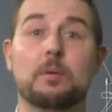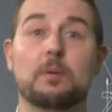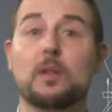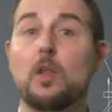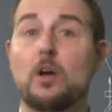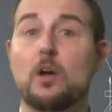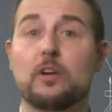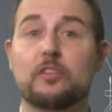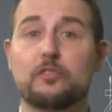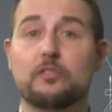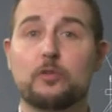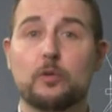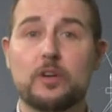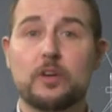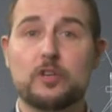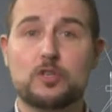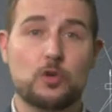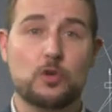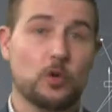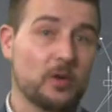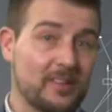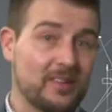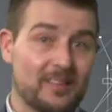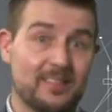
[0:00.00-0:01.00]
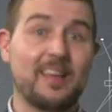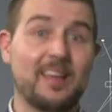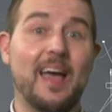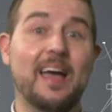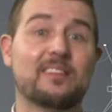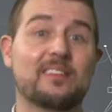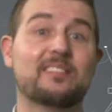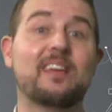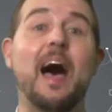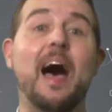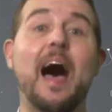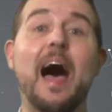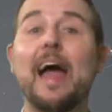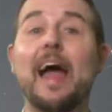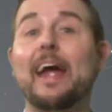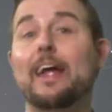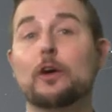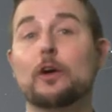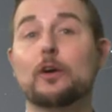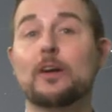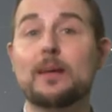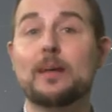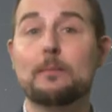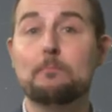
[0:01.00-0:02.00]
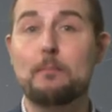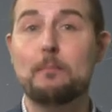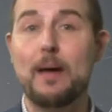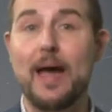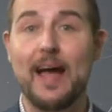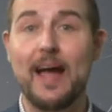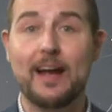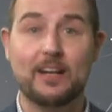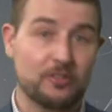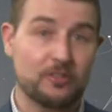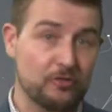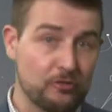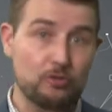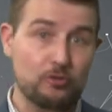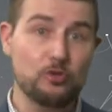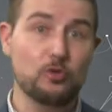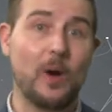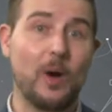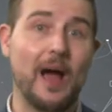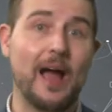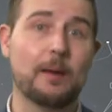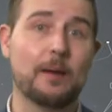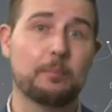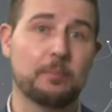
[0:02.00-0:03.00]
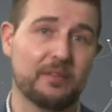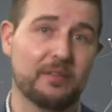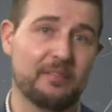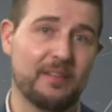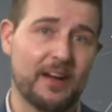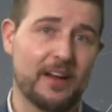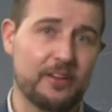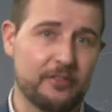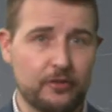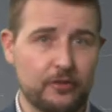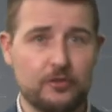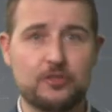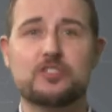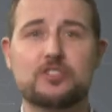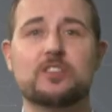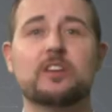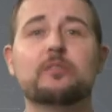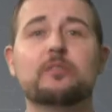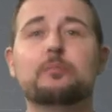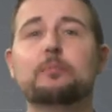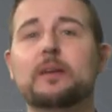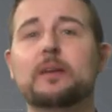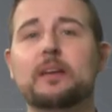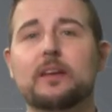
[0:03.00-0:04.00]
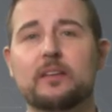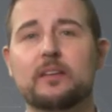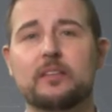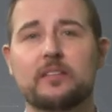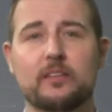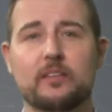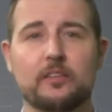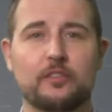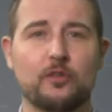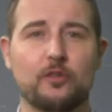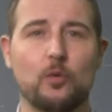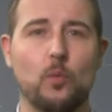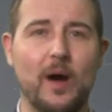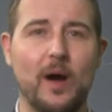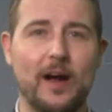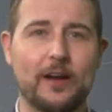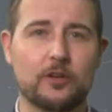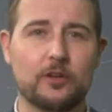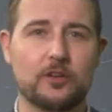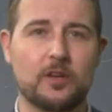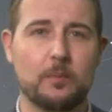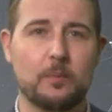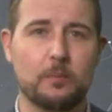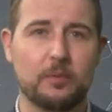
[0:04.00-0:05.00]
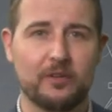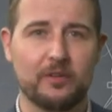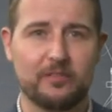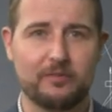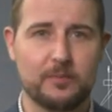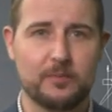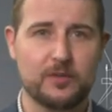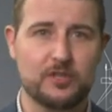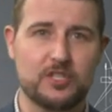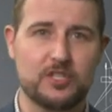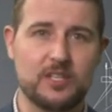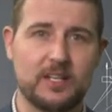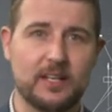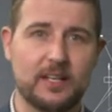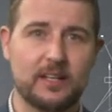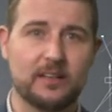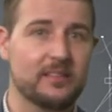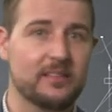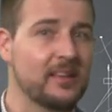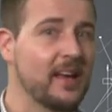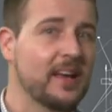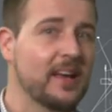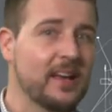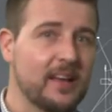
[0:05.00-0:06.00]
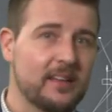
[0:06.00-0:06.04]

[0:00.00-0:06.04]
But long story short, this has a higher impact to hypervisors just because there's a wider number of machines